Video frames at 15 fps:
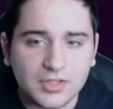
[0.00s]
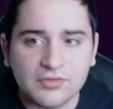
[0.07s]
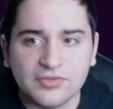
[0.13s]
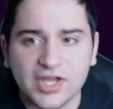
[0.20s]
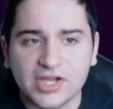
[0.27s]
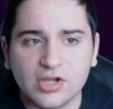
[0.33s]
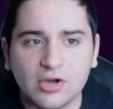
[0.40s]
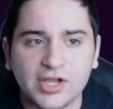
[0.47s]

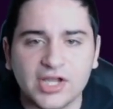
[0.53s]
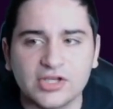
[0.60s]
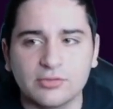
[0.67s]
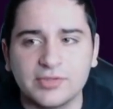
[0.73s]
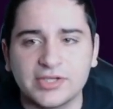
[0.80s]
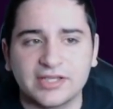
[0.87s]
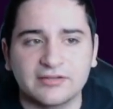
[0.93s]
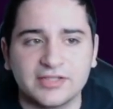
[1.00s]
Then go and get your
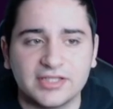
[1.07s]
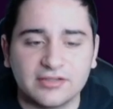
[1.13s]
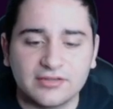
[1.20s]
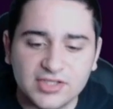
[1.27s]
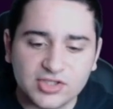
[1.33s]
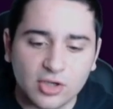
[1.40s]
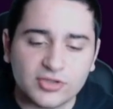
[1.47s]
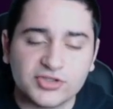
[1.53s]
Weekend League.
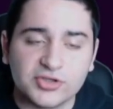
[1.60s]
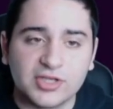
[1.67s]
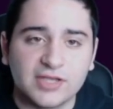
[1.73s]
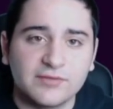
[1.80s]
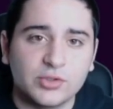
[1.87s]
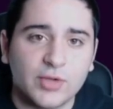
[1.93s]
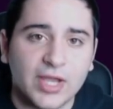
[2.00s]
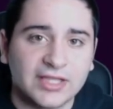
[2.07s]
These also
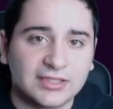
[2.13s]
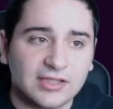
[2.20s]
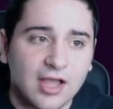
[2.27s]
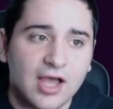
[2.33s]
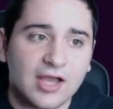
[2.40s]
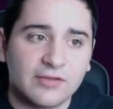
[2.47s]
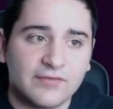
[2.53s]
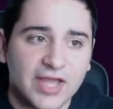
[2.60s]
give you a
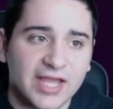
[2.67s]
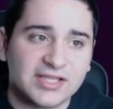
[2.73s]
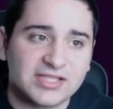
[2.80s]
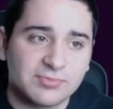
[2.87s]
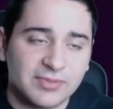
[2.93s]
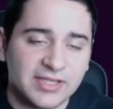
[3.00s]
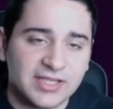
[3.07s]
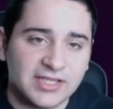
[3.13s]
lot of
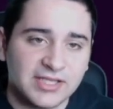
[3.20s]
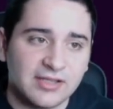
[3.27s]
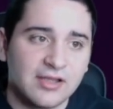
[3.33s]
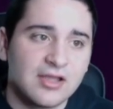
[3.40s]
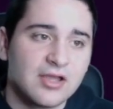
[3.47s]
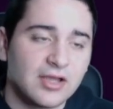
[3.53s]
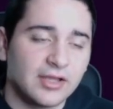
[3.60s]
XP.